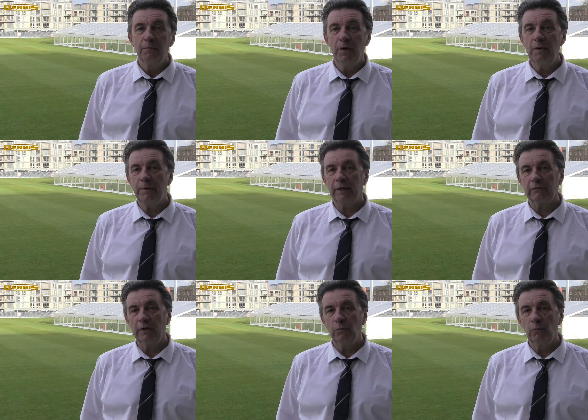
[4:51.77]
my
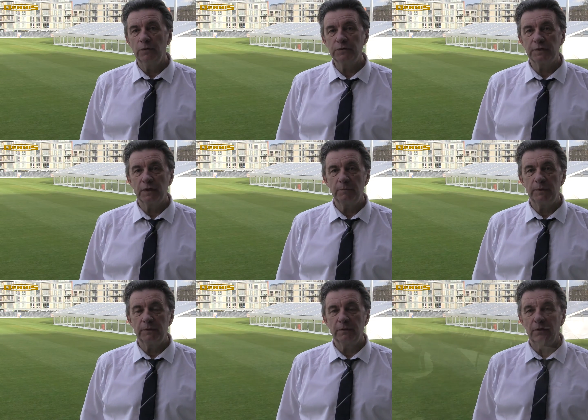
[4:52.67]
background was that I've
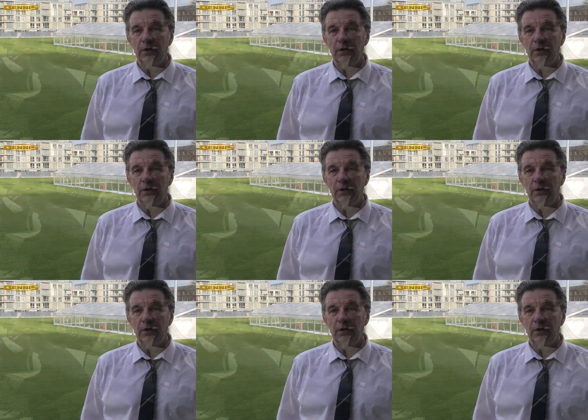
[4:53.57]
been a